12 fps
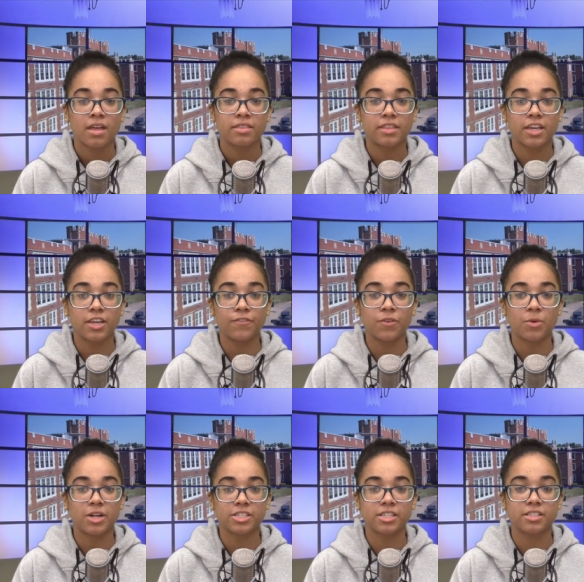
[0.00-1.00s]
Thank you for
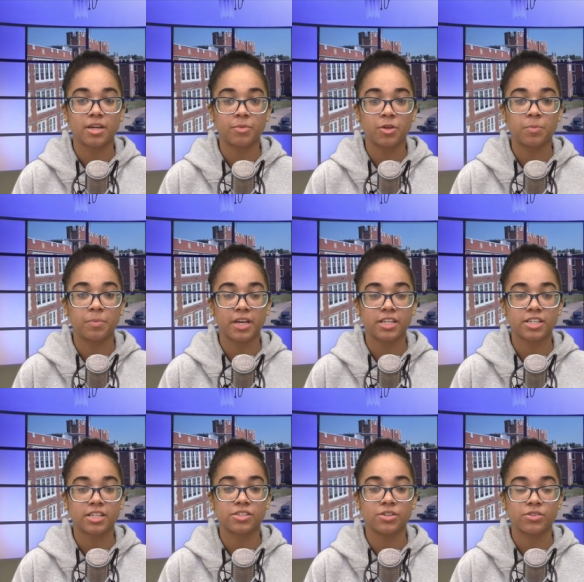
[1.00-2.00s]
watching
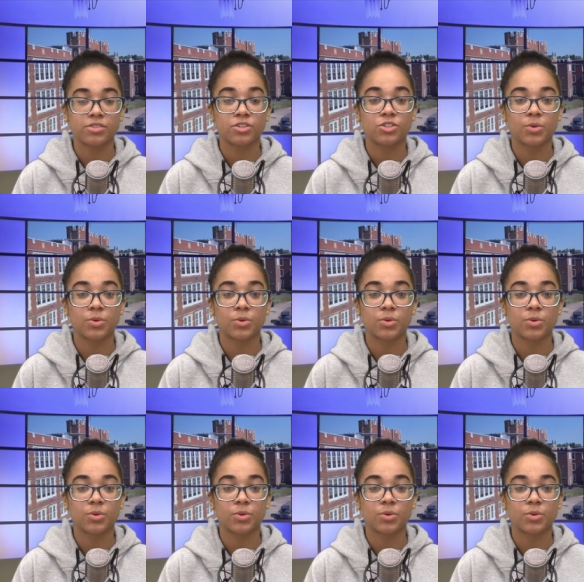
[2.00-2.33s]
WPHS News.